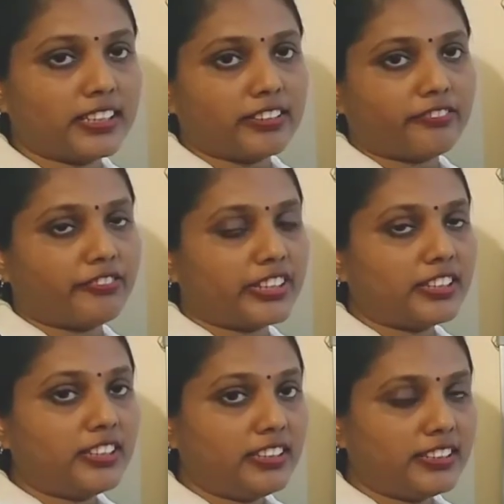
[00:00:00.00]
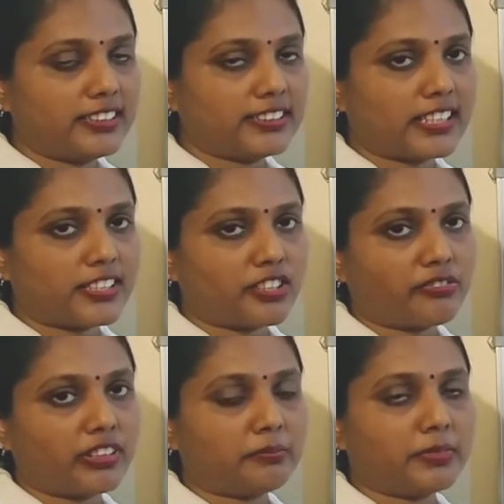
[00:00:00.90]
whether this list of
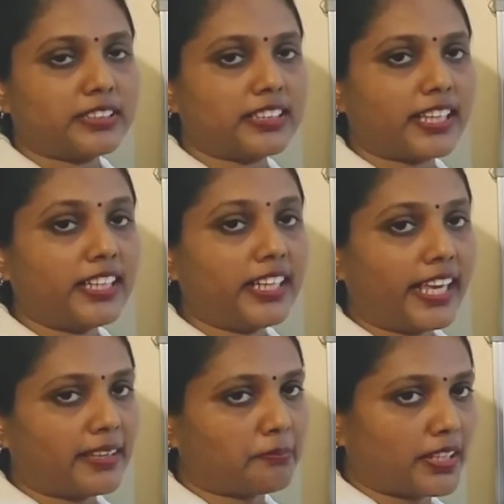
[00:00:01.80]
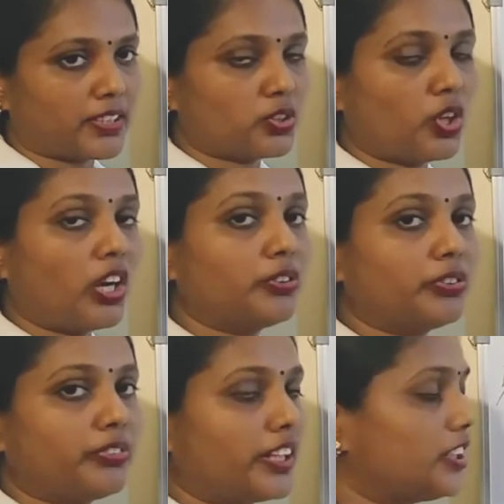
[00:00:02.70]
numbers are in AP. So how to
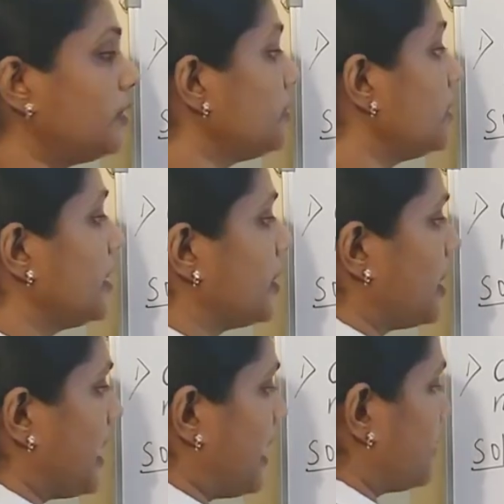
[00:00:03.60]
find out? You have to